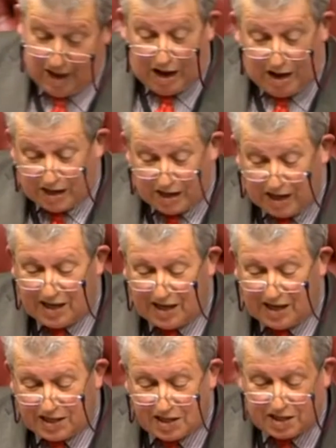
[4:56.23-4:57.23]
I
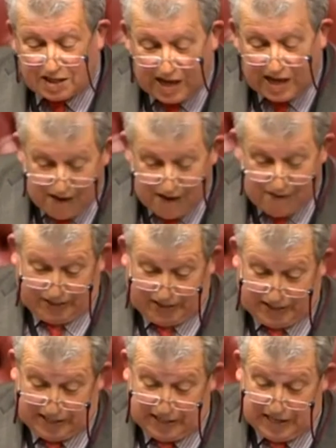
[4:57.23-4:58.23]
listened
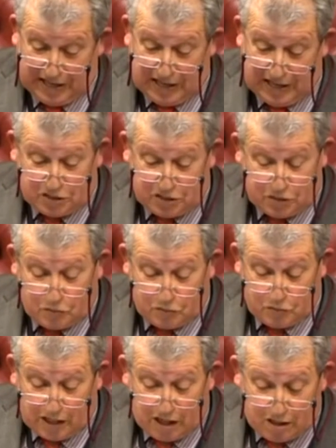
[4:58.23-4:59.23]
carefully
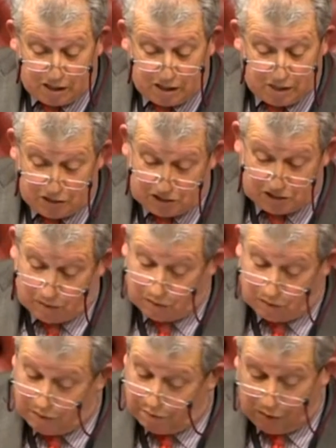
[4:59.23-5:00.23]
to the arguments that
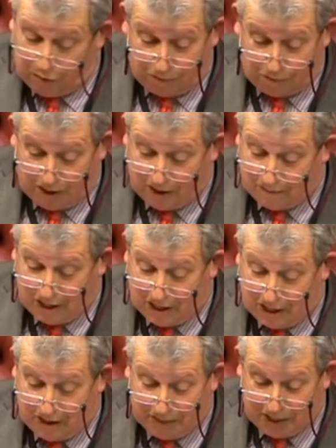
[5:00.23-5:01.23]
were put by
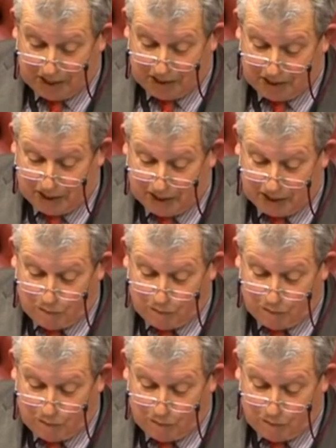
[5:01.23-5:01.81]
my